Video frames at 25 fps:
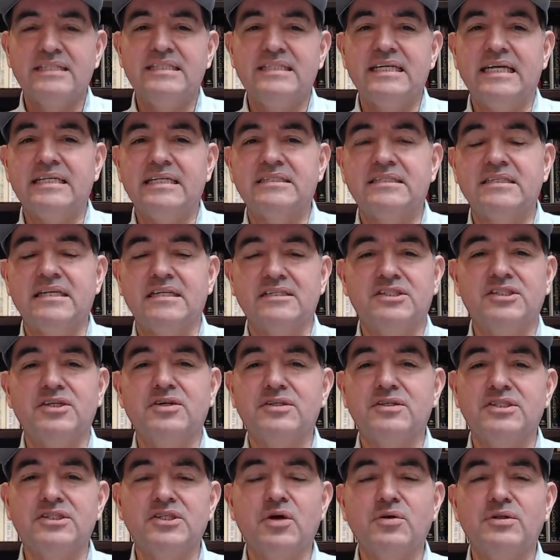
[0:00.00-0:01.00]
It's
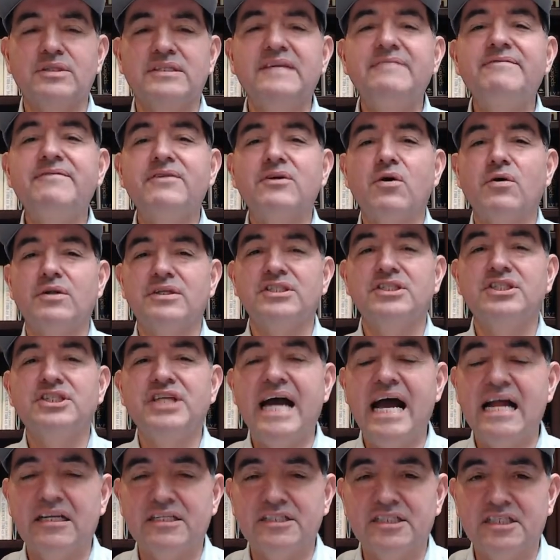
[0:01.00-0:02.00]
so difficult and
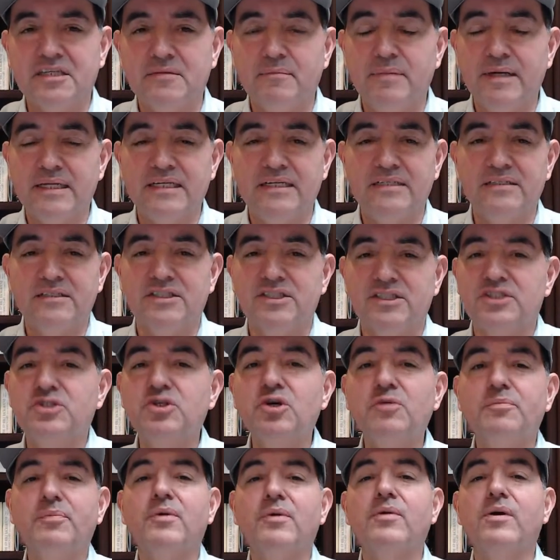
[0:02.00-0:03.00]
challenging, but
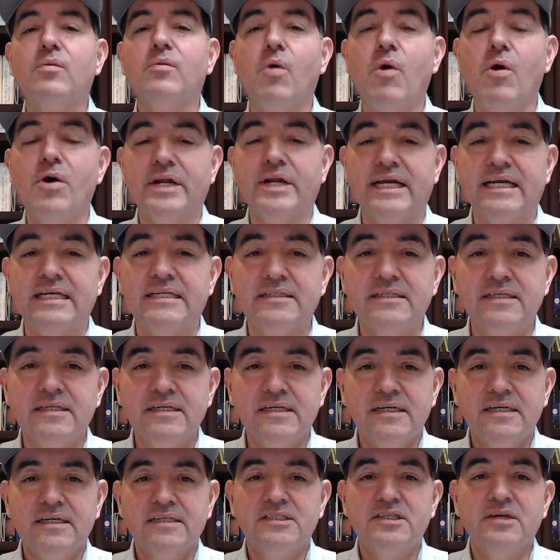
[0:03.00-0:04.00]
super rewarding
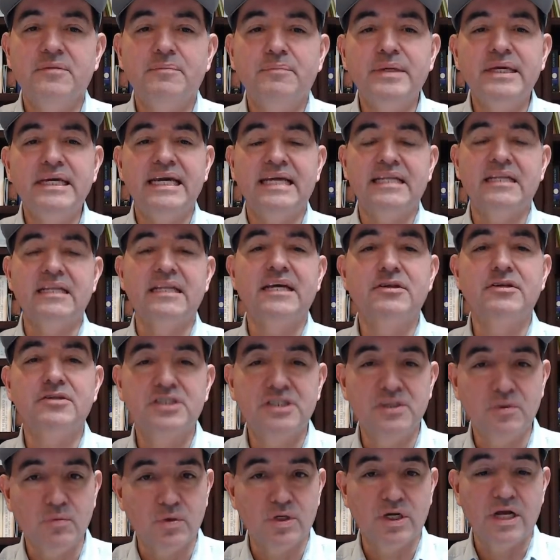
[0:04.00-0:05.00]
to be in
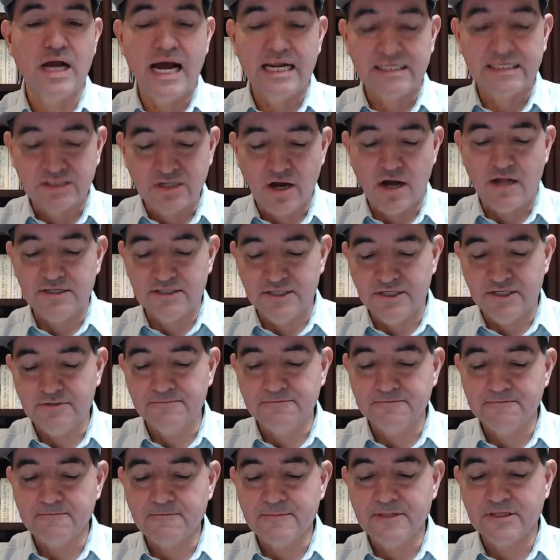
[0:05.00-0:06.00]
leadership where God's called you
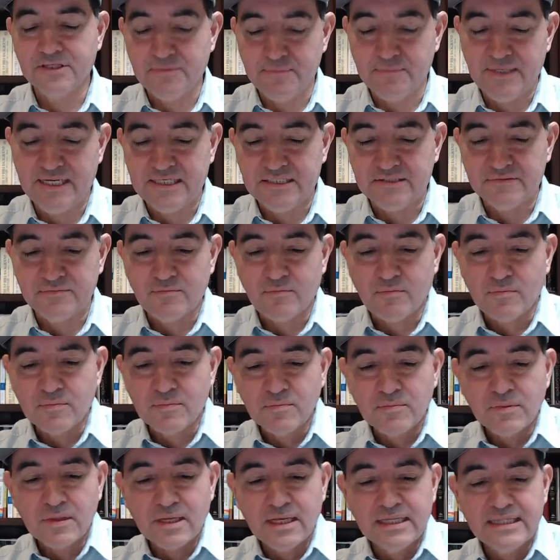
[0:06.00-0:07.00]
to be.
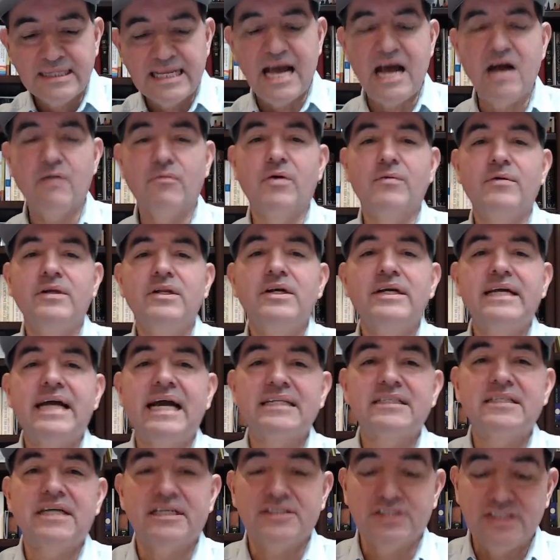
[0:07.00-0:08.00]
Now, when we look
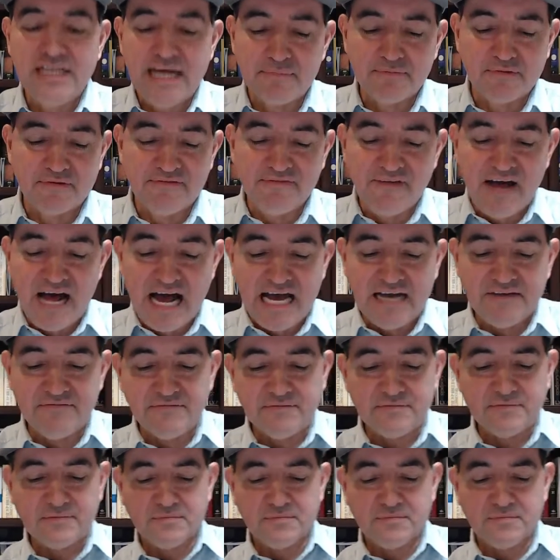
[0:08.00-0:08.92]
at chapter 5,